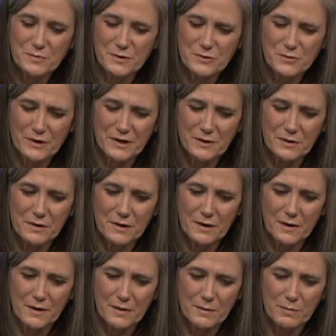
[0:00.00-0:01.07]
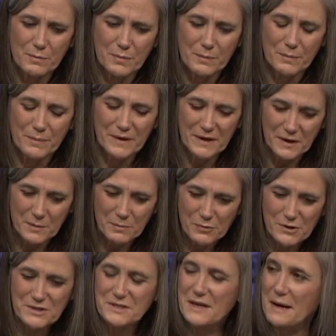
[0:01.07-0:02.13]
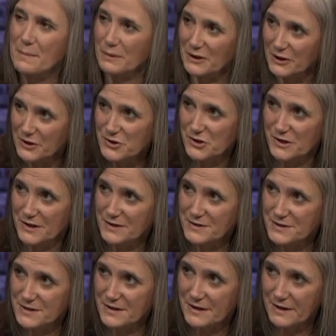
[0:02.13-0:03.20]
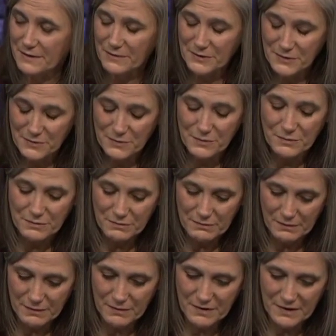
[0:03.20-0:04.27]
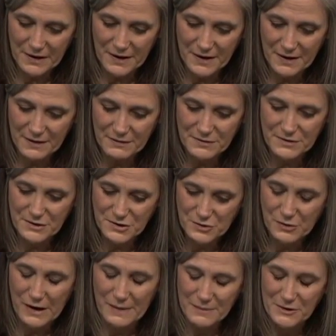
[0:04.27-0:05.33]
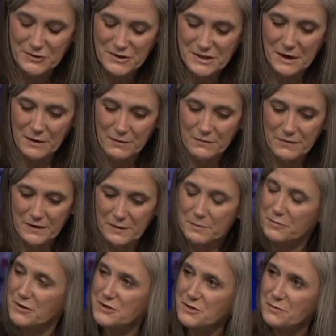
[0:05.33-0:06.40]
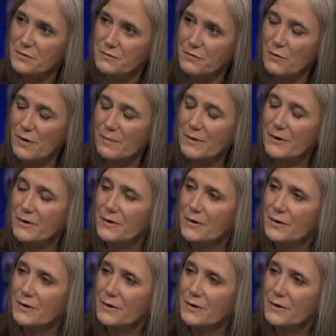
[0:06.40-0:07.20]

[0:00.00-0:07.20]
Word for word: between uh, being a prison abolitionist, how you uh, describe yourself, and a prison reformer.